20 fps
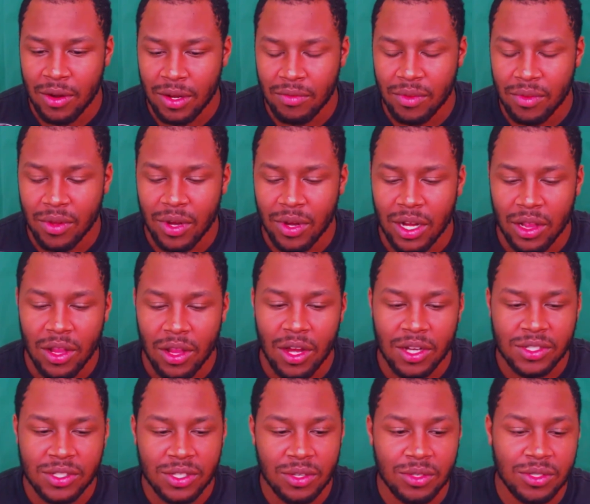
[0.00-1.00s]
even though I
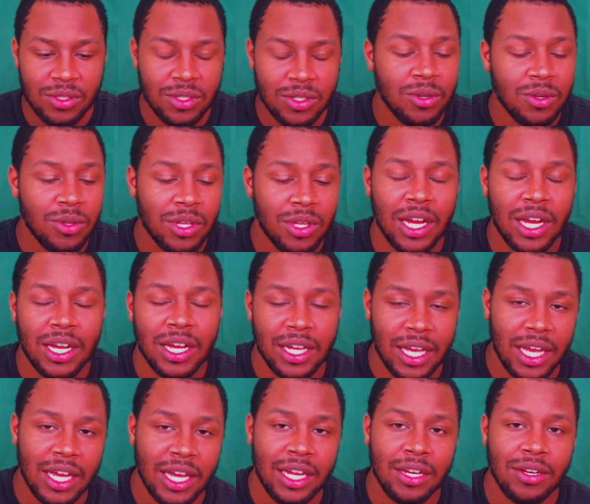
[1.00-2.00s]
lost those two that I
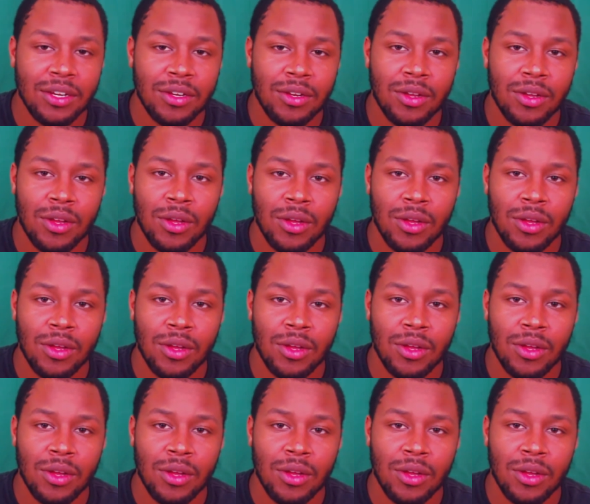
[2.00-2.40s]
gained,